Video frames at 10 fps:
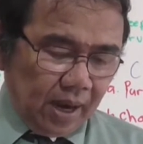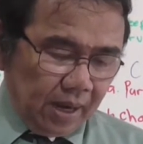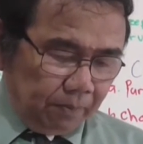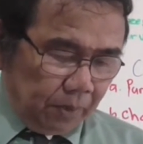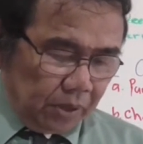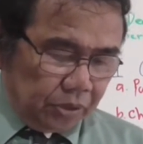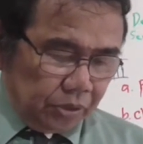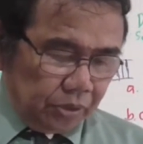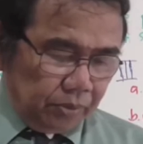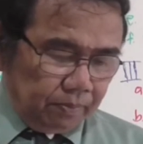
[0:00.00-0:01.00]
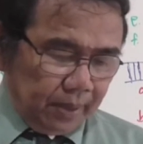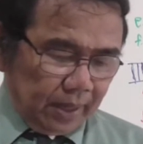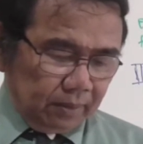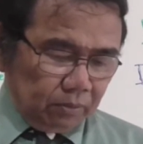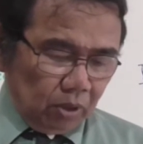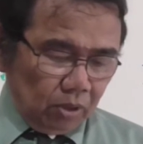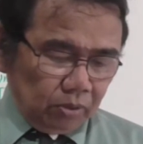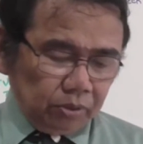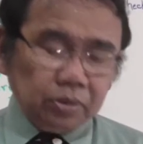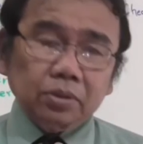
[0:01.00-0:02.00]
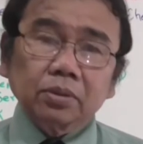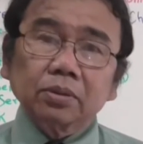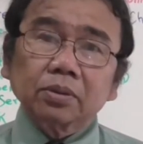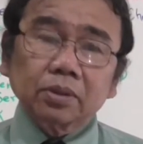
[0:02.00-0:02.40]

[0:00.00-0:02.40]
high pressure valve closed,